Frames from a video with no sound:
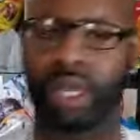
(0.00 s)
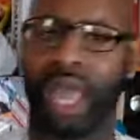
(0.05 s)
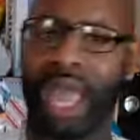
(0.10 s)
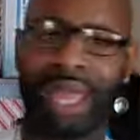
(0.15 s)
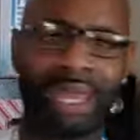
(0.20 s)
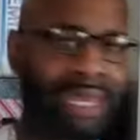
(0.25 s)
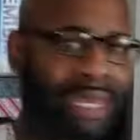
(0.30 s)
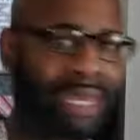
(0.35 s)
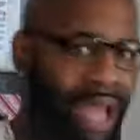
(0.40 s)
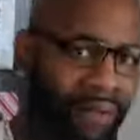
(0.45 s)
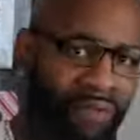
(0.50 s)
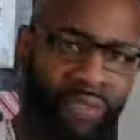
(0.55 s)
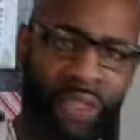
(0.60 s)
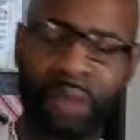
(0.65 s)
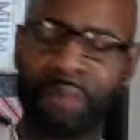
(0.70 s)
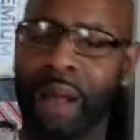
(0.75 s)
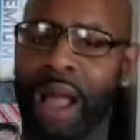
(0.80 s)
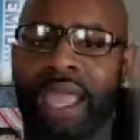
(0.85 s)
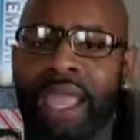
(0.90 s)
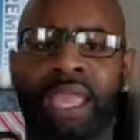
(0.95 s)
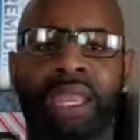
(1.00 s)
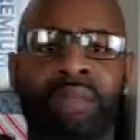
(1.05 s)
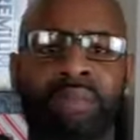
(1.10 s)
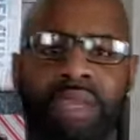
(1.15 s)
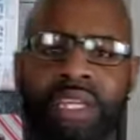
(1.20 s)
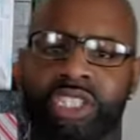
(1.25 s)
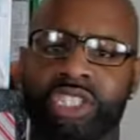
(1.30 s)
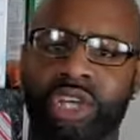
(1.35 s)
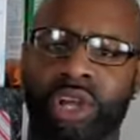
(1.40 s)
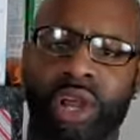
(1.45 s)
And nothing by any
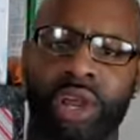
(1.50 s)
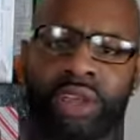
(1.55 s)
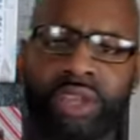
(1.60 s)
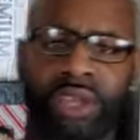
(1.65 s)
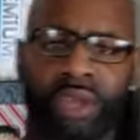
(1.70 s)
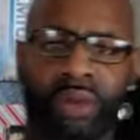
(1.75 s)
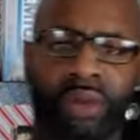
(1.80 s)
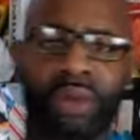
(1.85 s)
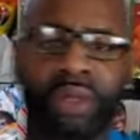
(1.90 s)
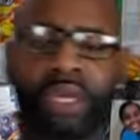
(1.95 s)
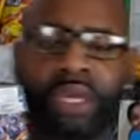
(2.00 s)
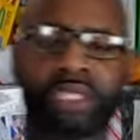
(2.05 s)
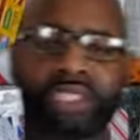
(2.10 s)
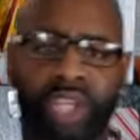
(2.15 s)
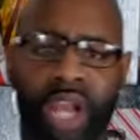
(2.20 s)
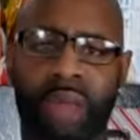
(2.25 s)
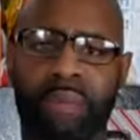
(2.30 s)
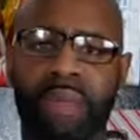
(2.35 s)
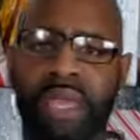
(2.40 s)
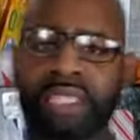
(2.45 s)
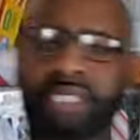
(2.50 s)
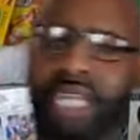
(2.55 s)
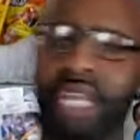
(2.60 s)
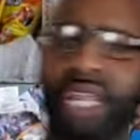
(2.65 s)
means shall hurt you. So that means